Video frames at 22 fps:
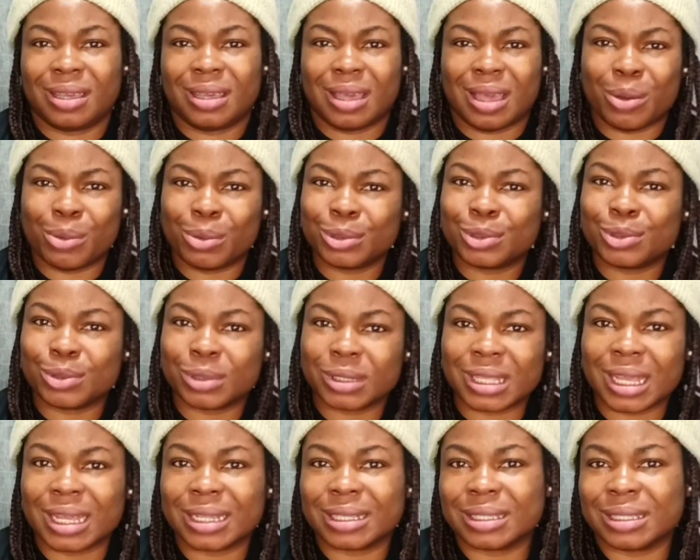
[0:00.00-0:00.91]
I want to
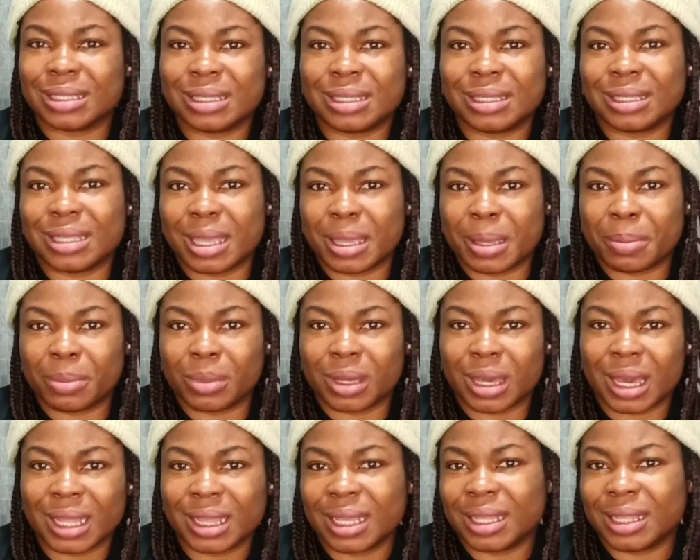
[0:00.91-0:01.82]
start this
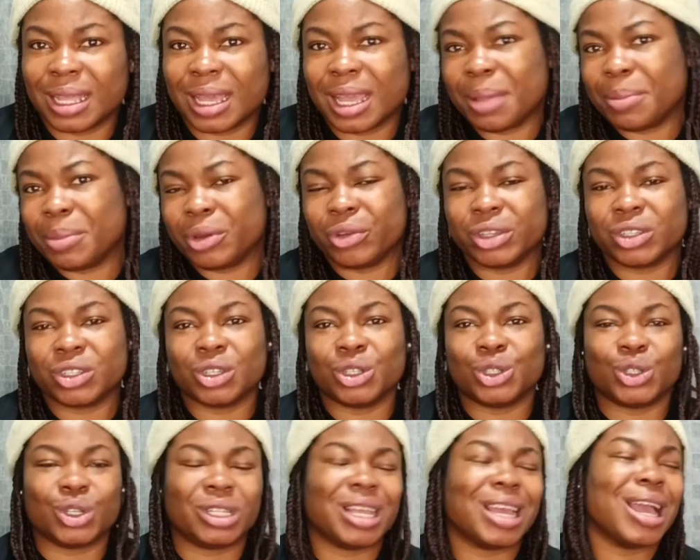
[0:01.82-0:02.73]
Canada immigration
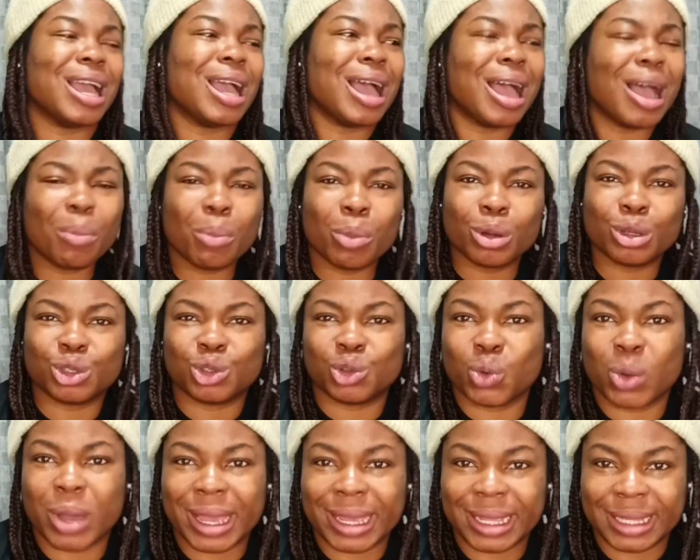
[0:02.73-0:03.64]
journey. How much
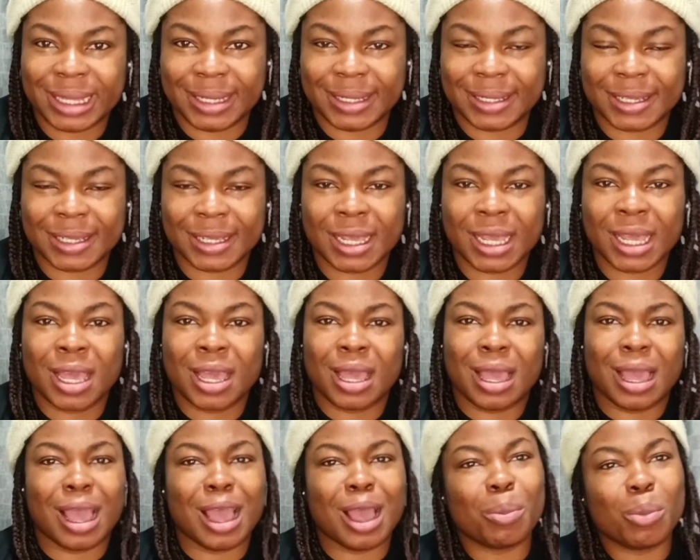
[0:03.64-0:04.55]
do I need?
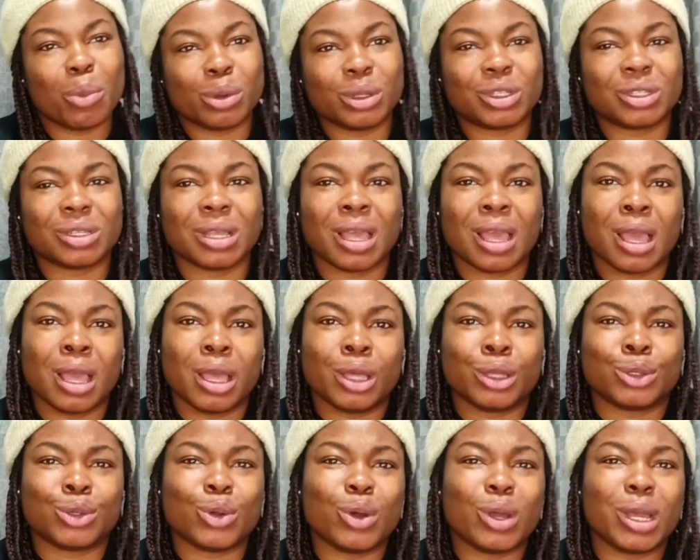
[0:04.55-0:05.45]
How much?
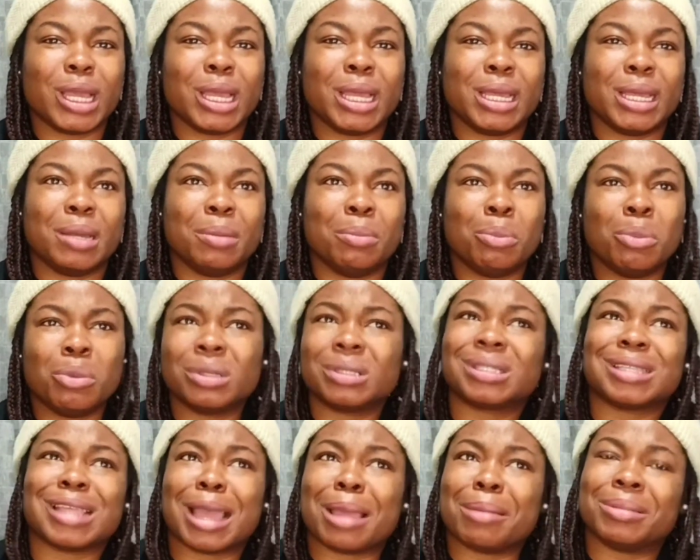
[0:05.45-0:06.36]
So
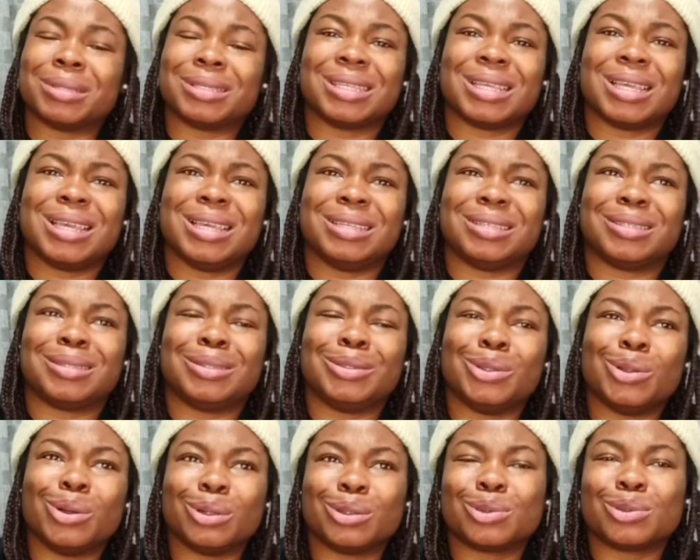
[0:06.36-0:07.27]
most times it's
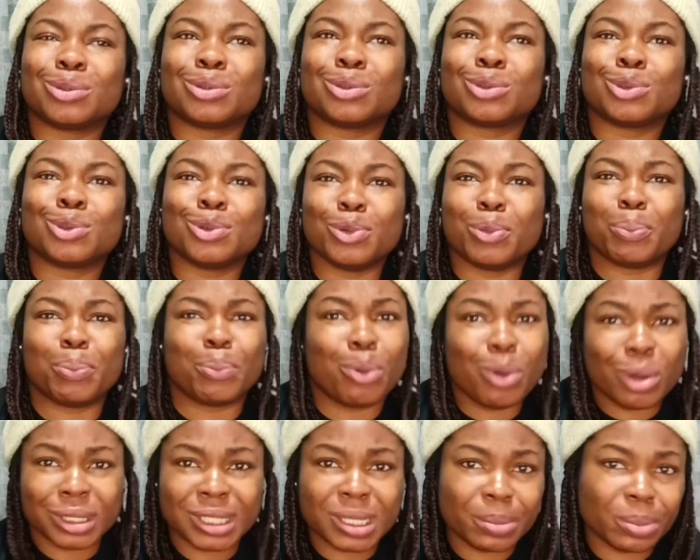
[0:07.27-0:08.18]
not too
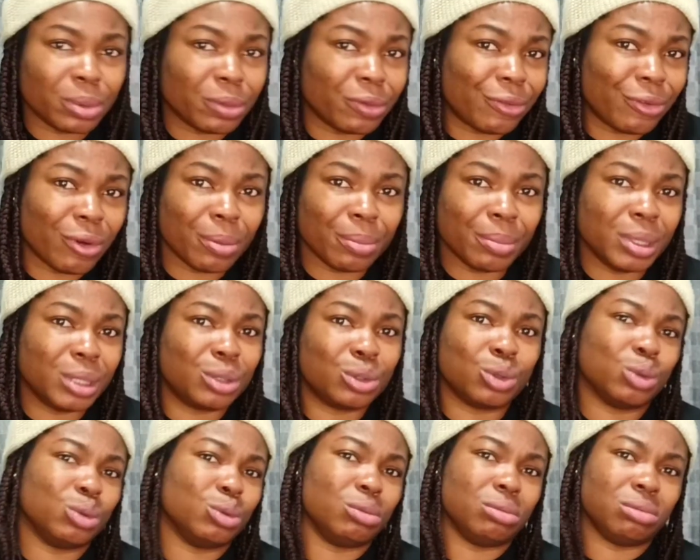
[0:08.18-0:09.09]
possible for me
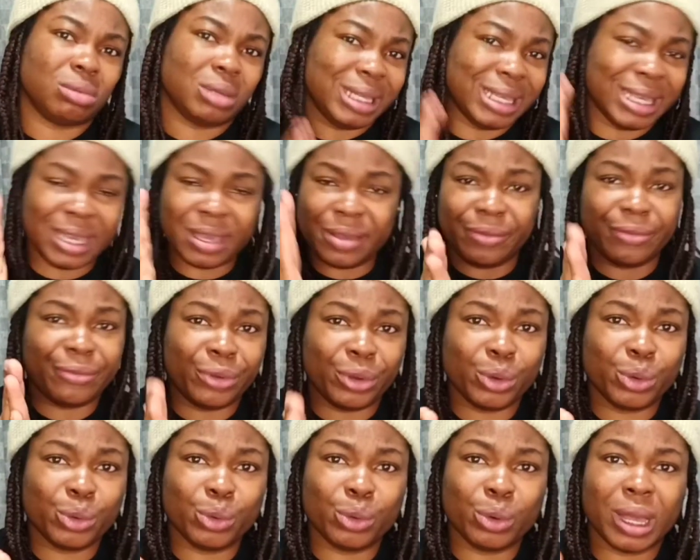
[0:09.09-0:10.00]
to give
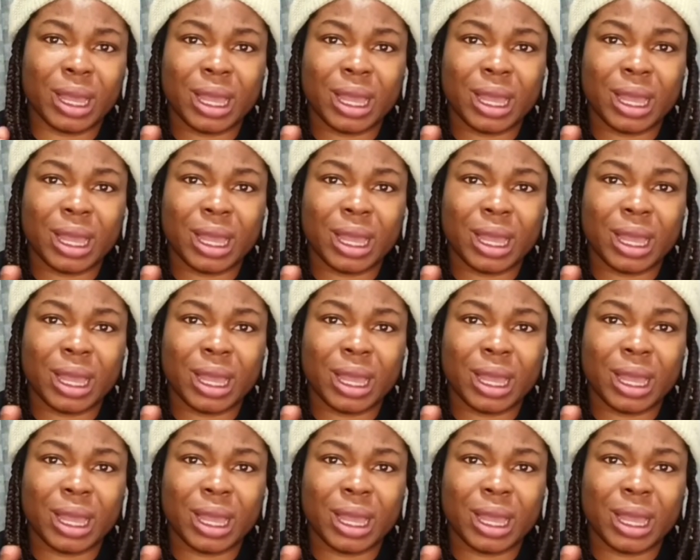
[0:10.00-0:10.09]
you